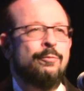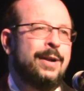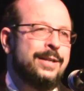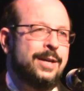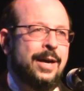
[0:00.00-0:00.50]
and
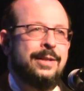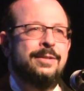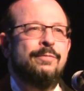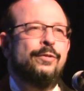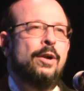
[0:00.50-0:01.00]
red
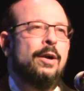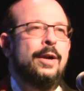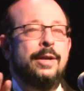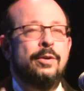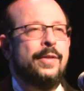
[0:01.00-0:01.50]
tides in
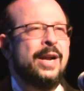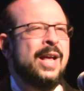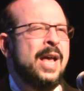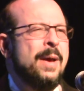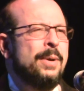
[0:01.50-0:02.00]
Florida and all
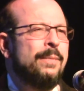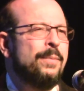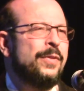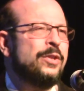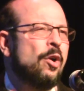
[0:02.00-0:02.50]
that. But,
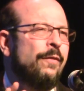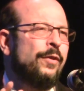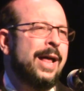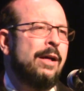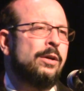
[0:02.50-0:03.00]
but these
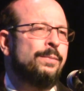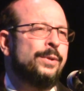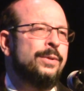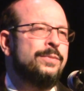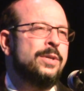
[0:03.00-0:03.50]
harmful algal
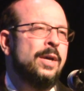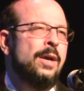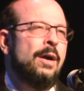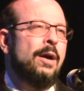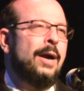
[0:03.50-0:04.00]
blooms
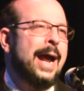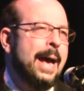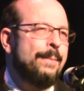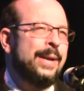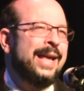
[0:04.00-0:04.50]
are
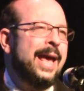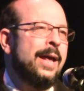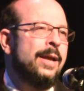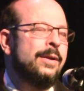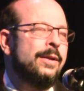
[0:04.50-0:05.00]
happening,
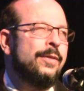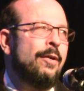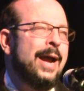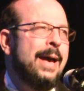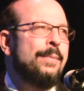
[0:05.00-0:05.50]
and
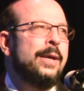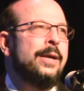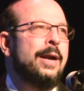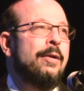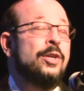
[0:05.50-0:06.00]
they're happening
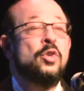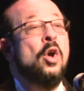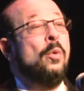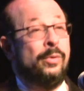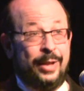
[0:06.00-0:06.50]
in areas
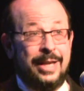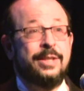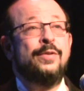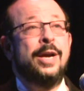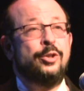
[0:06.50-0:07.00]
with
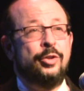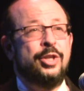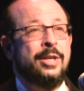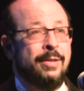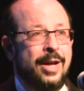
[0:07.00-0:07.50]
lots of
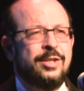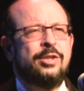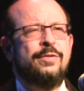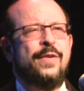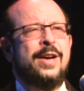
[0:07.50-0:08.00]
nitrogen and
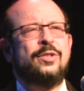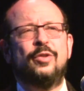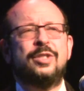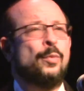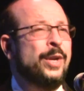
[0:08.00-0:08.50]
lots of
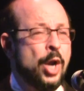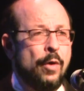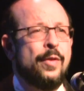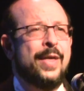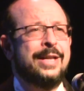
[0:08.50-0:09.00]
phosphorus, and we
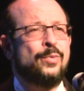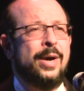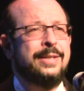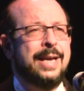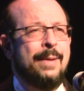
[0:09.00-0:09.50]
know that that's
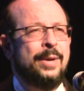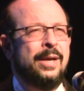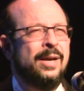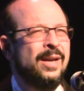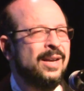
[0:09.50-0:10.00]
why it's
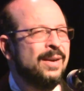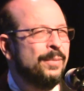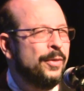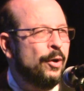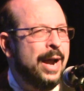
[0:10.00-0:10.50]
happening.
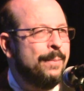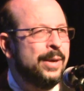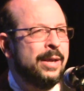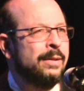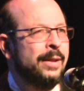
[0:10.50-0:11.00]
But they're
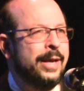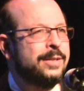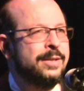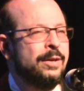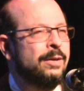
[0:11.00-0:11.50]
happening in
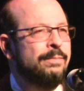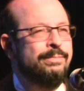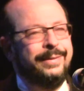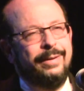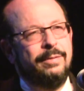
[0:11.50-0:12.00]
lakes that are,
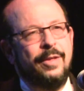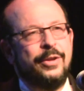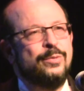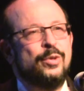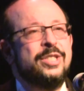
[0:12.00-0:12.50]

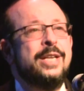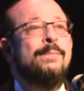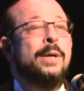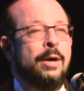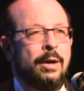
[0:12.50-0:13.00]
nothing's
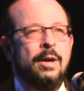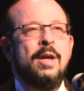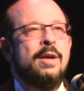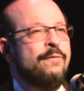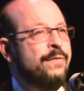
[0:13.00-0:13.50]
pristine, but are
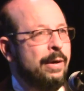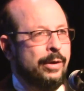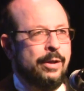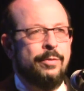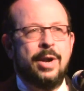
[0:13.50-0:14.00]

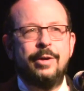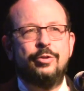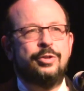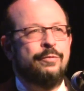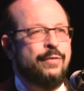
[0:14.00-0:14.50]
very low
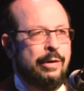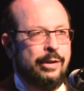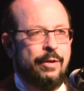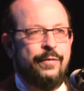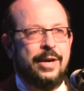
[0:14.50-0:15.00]
nitrogen, very
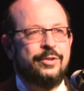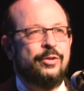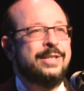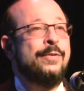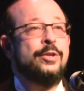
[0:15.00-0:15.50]
low
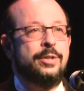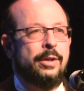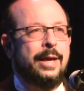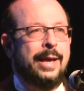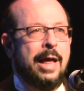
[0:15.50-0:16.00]
phosphorus, and they're
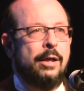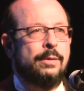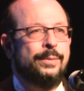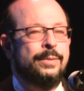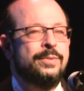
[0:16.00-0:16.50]
still getting
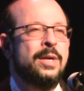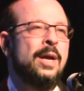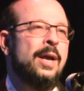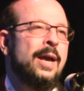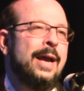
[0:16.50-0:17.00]
algal blooms.
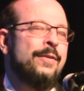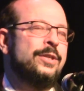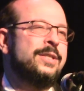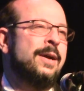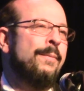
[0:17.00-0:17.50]
And
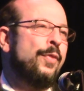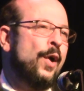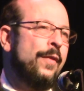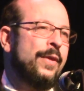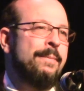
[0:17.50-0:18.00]
there's some
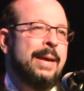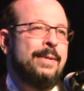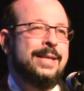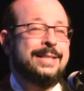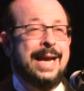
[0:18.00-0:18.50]
thought that
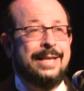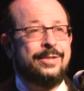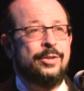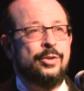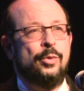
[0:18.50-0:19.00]
maybe this
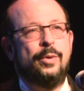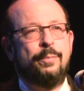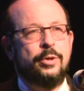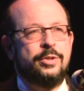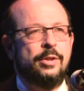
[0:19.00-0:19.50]
has to do
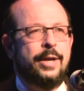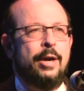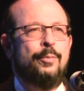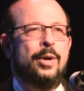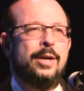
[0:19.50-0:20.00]
with personal
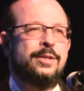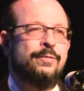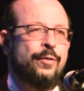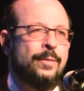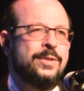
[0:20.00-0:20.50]
care products
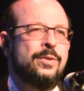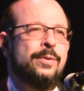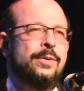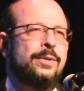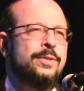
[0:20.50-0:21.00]
and
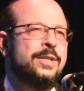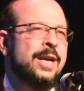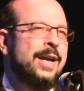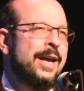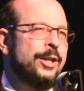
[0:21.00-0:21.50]
pharmaceuticals
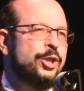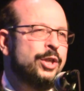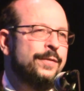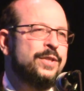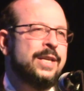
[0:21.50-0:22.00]
and
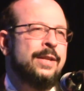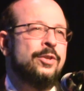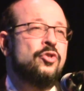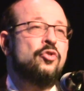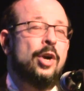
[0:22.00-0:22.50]
shifts in
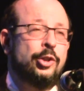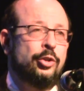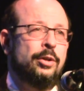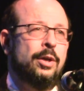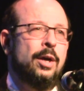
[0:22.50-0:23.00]
the
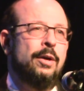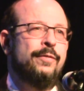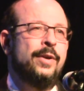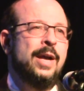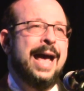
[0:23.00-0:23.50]
structure
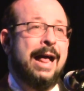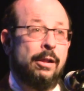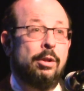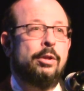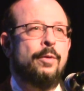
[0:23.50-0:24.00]
of
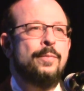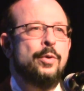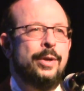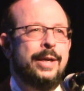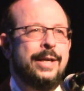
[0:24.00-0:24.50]
algal
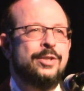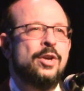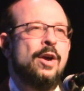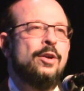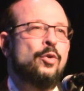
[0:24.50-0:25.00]

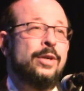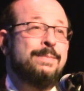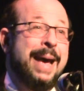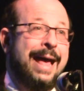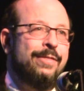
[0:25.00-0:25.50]
communities
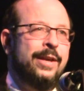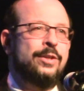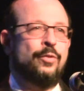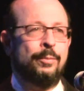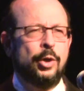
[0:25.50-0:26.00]
towards bad
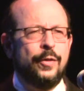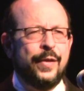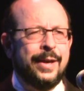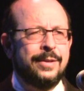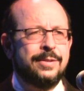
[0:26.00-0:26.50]
things from good
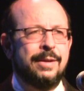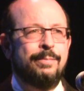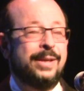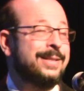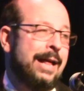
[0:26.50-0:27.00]
things,
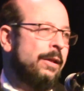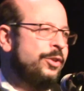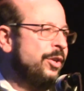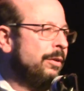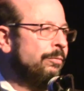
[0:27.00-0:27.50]
and because
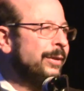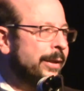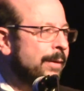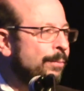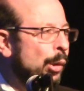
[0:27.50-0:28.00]
algae are
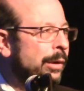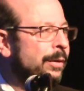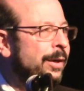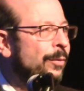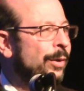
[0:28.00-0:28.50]
really
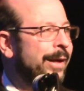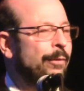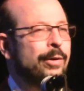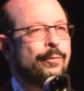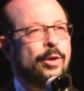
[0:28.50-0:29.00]
important. You don't want to
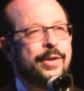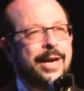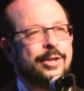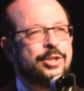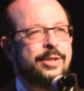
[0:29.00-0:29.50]
get rid of all
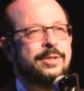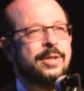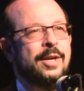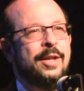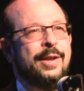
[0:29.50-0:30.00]
the algae because
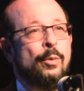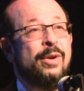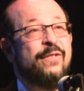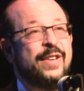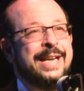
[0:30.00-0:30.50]
they're
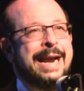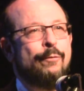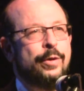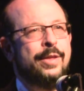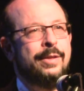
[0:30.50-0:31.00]
what feed
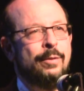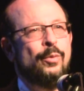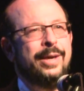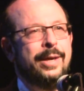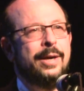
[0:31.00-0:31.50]
everything that
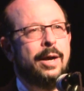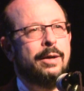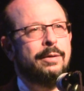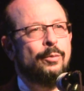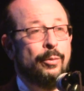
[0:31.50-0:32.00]
we eat on,
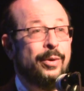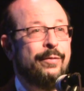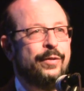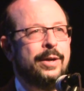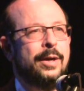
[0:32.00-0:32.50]
what
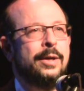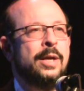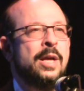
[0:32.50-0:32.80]
we feed on.